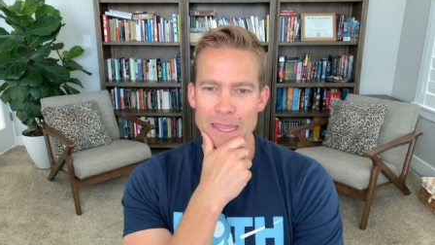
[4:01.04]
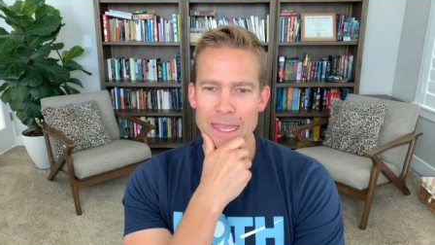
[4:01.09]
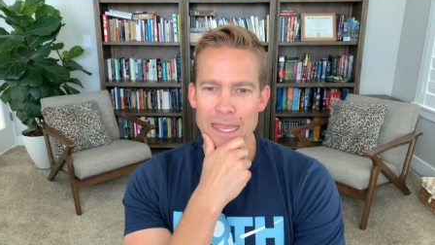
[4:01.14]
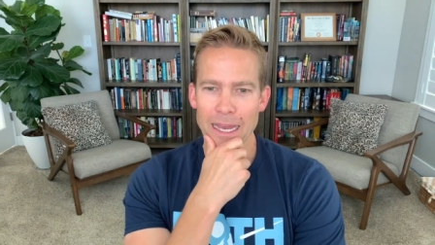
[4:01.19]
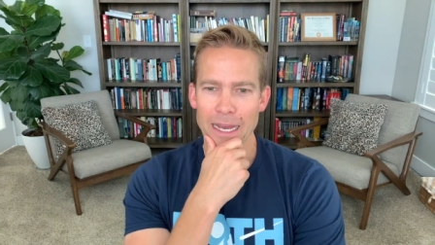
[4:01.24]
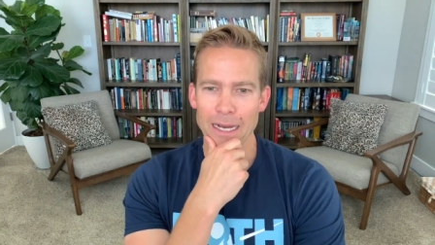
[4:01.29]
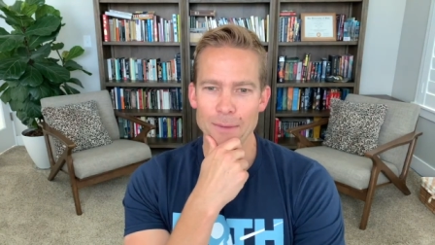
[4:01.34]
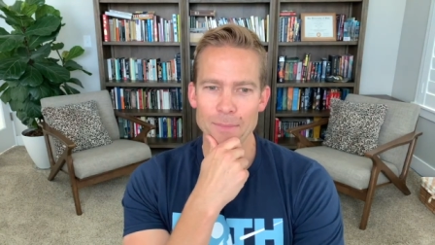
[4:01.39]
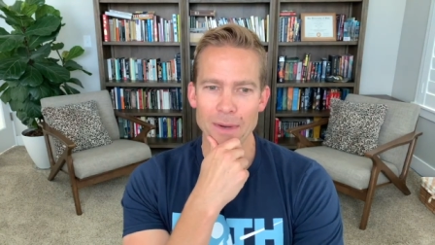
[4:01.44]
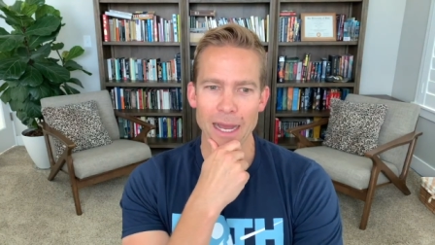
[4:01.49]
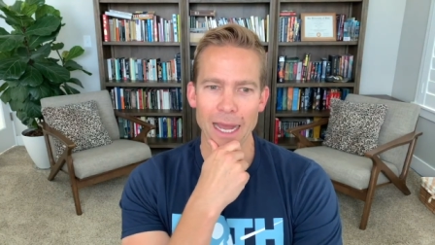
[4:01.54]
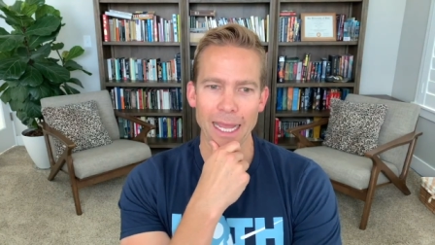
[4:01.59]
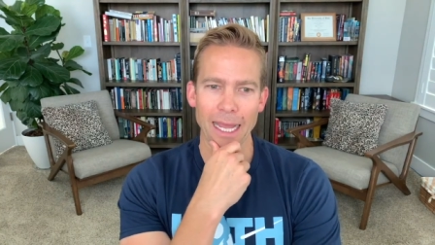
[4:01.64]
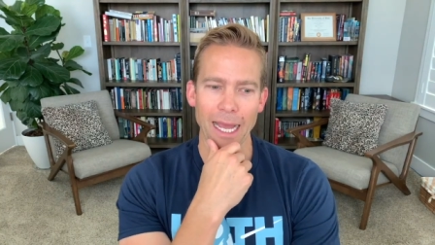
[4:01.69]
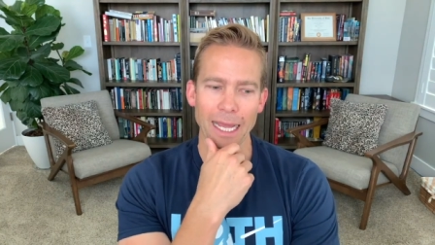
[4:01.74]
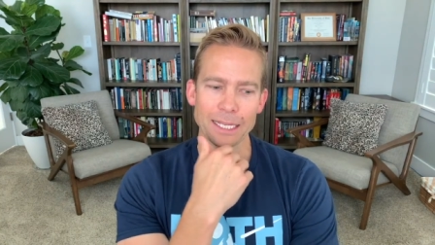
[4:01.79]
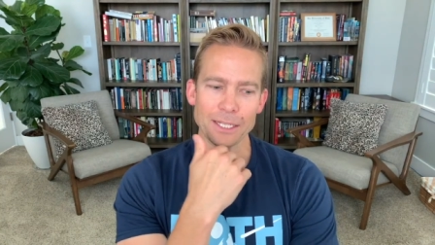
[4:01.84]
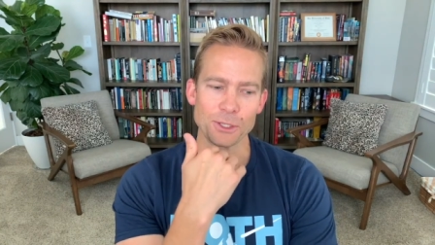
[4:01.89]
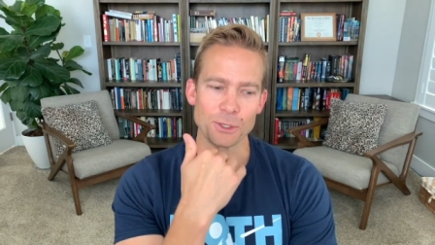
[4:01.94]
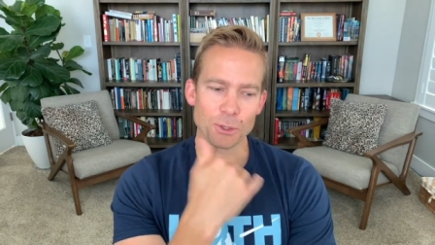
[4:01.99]

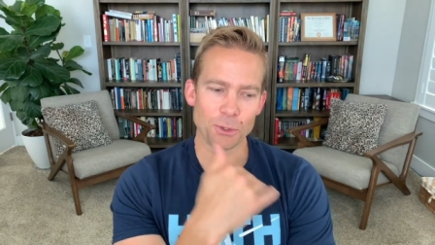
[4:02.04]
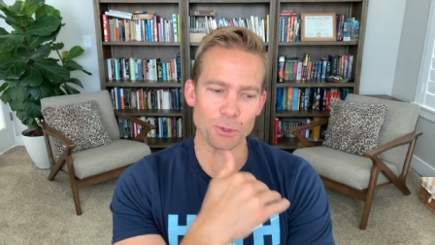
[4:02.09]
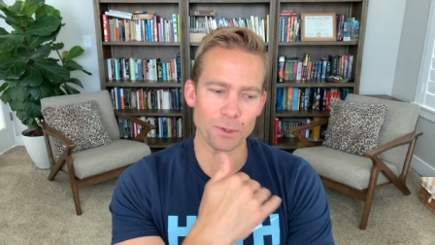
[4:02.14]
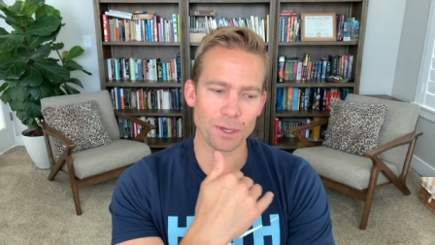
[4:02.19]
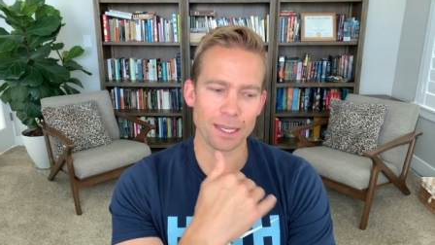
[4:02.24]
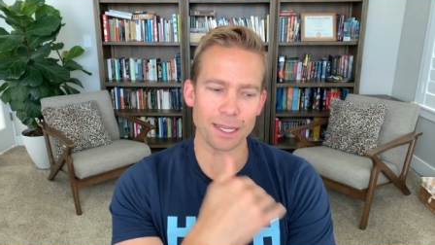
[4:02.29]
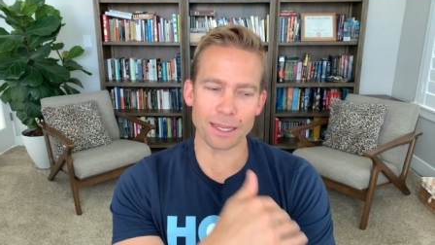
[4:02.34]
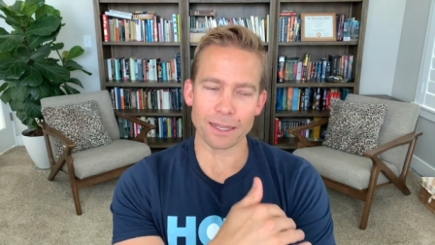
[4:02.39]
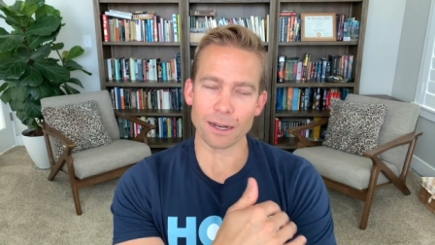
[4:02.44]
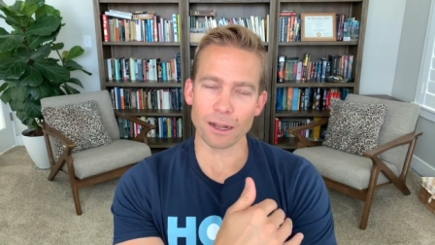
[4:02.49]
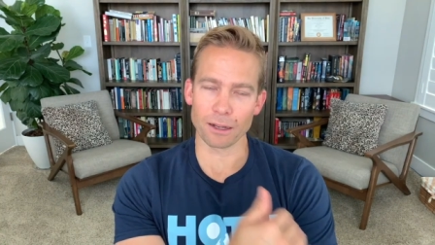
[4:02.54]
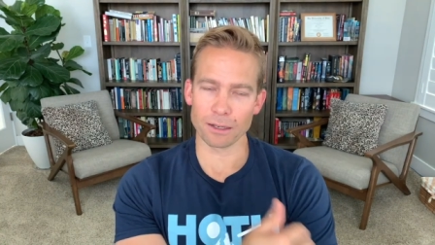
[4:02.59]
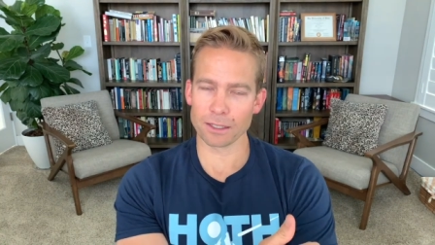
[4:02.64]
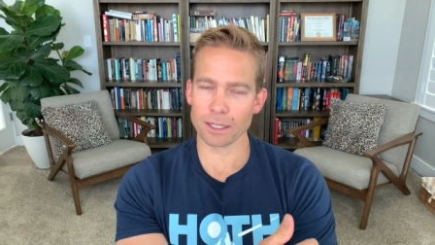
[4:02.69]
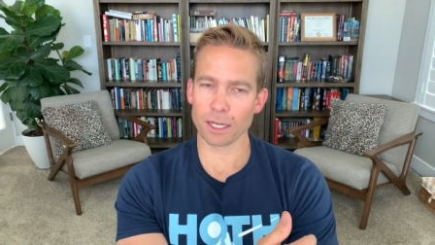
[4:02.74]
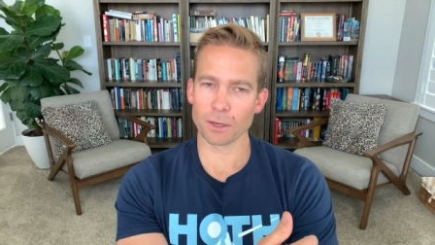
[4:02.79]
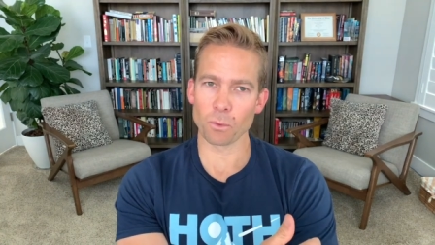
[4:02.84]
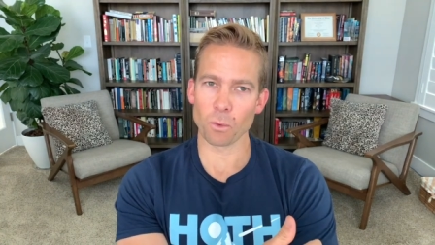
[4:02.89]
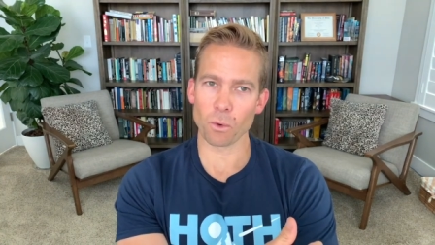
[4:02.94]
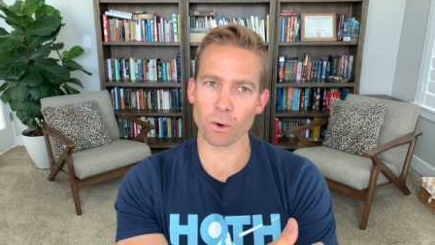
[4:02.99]
I do get
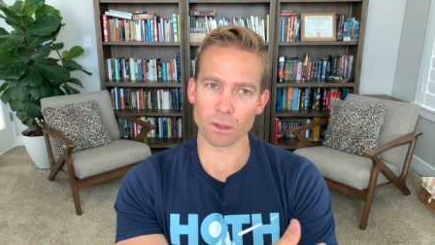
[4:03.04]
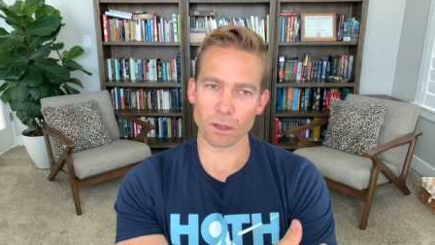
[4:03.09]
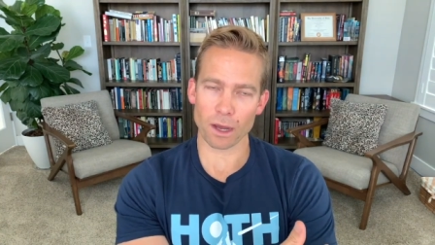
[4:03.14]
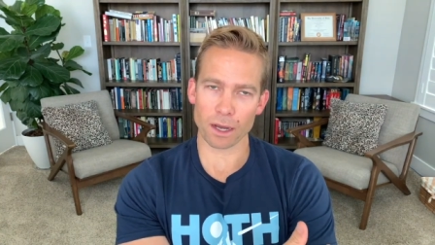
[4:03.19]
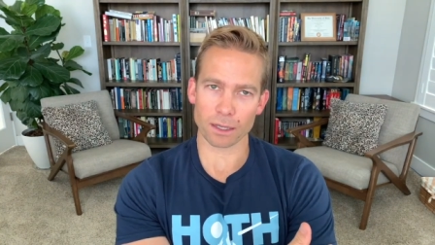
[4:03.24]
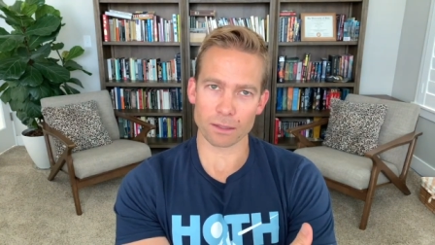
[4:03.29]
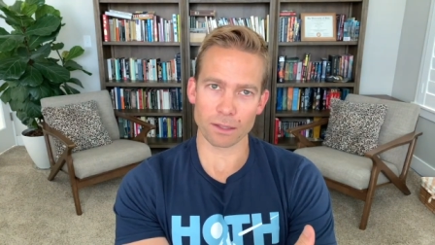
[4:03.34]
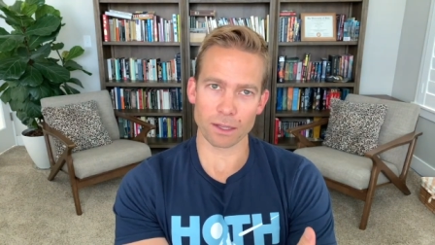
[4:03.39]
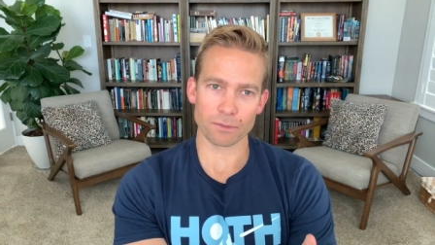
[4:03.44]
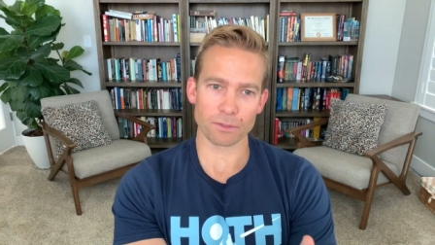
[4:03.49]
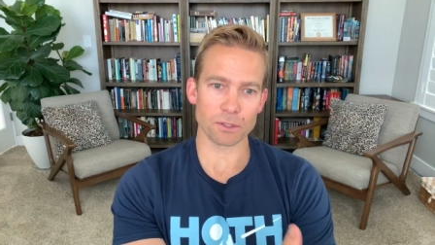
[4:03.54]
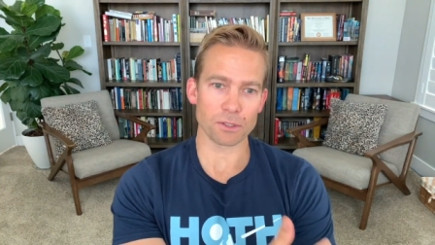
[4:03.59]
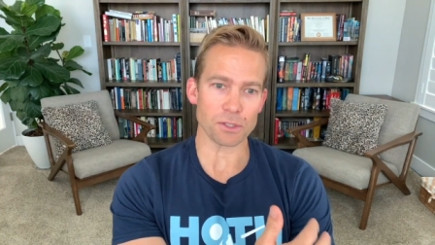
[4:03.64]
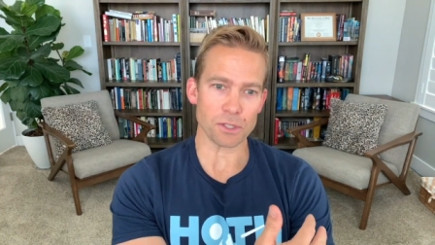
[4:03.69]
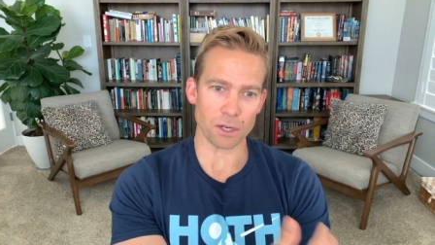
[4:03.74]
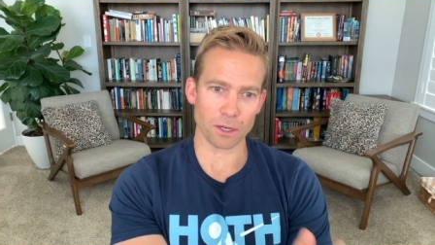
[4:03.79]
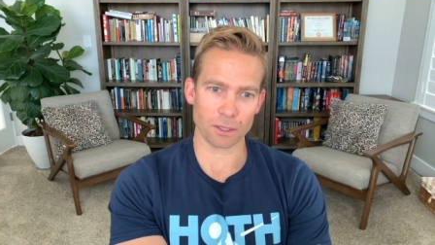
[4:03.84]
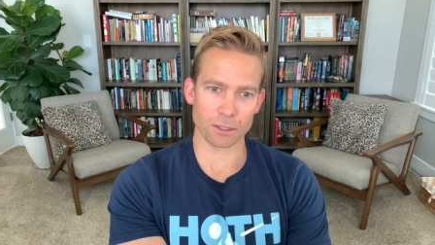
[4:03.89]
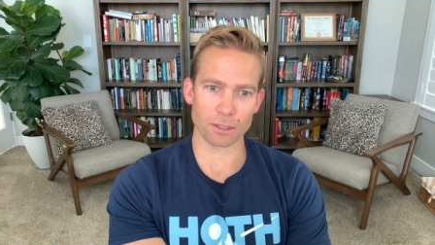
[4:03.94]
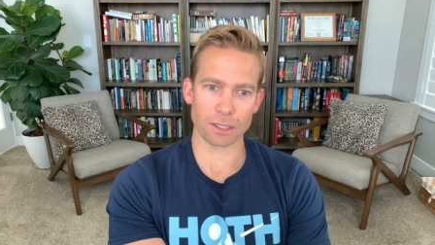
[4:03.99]
Undead Warlock
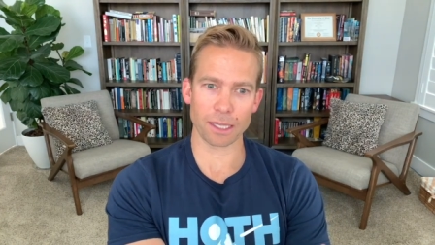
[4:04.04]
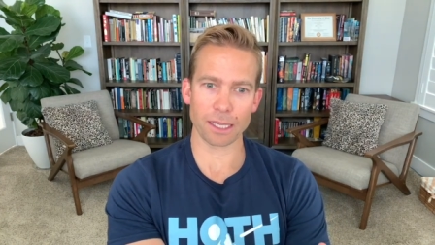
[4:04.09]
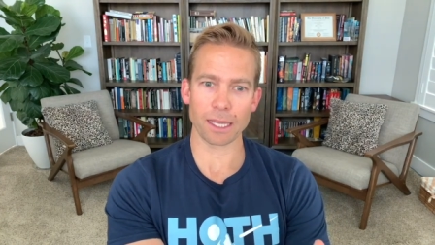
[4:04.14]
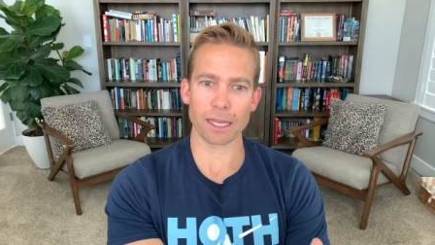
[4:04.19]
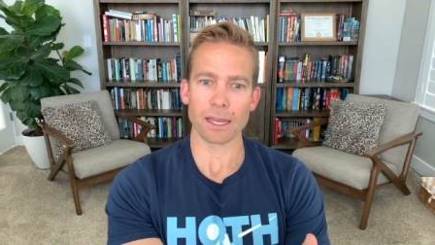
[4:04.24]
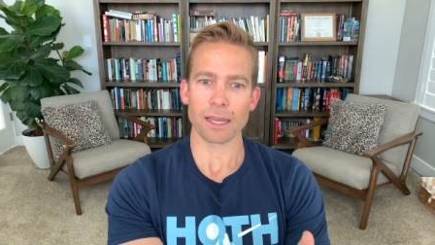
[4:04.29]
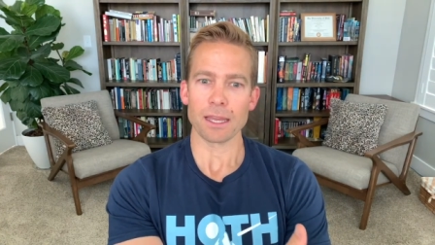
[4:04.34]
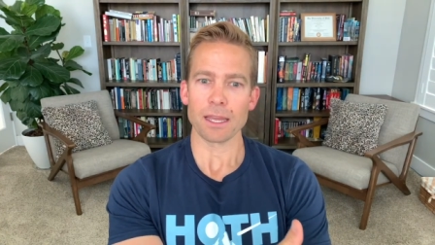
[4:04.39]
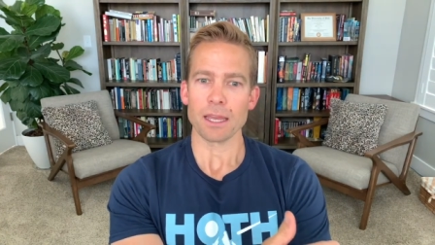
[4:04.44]
levels early,